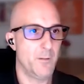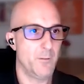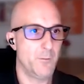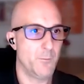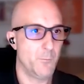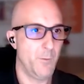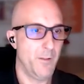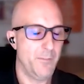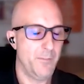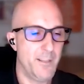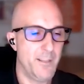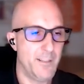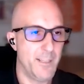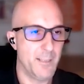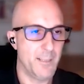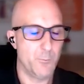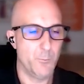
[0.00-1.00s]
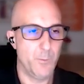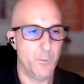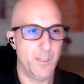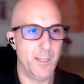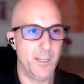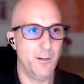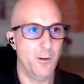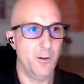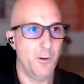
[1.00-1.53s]
one thing that we
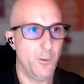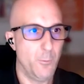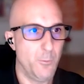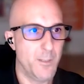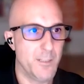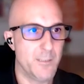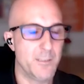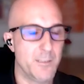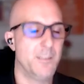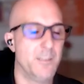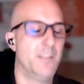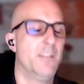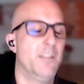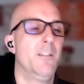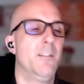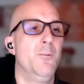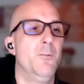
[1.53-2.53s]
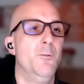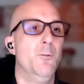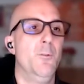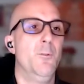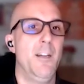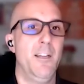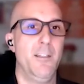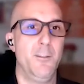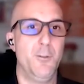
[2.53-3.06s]
can always
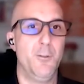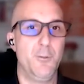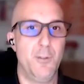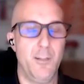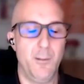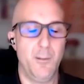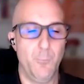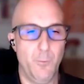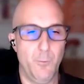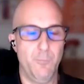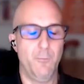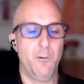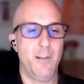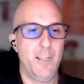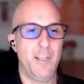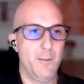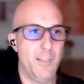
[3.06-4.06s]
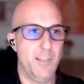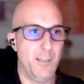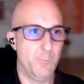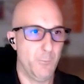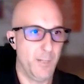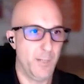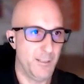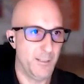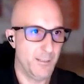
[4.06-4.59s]
do, and usually we forget that
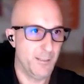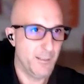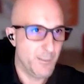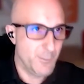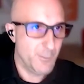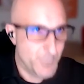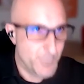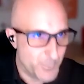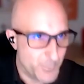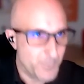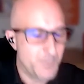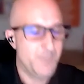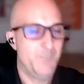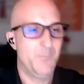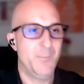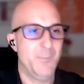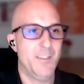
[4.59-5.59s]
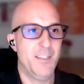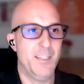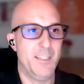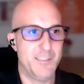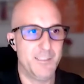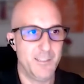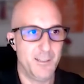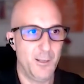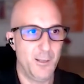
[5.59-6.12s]
we can do,
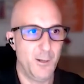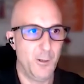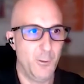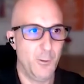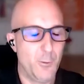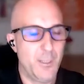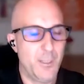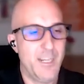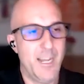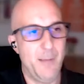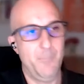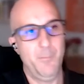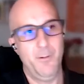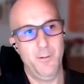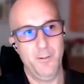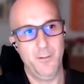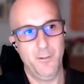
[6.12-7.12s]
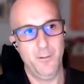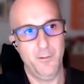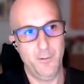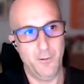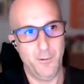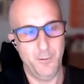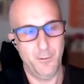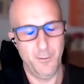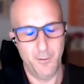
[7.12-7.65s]
is look it up
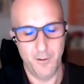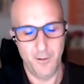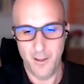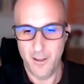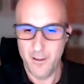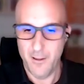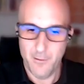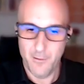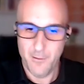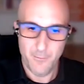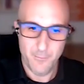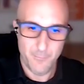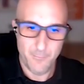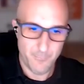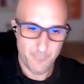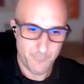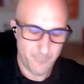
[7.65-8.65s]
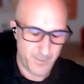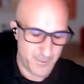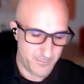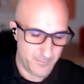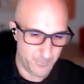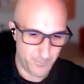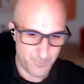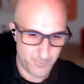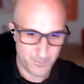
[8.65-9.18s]
on
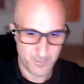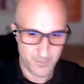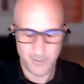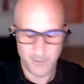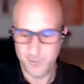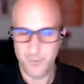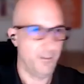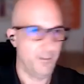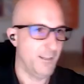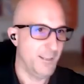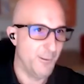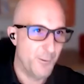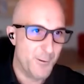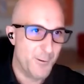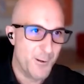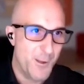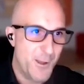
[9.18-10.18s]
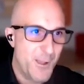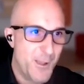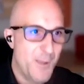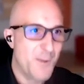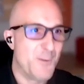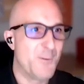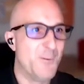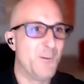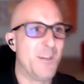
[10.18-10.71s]
on
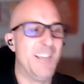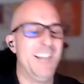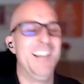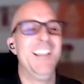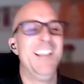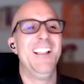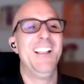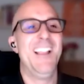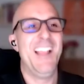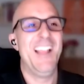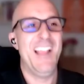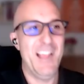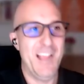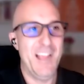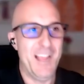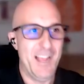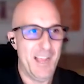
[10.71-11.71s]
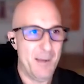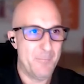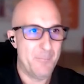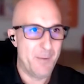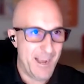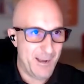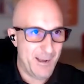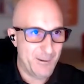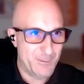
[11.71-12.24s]
Google
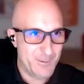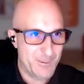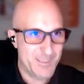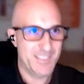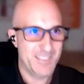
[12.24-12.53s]
about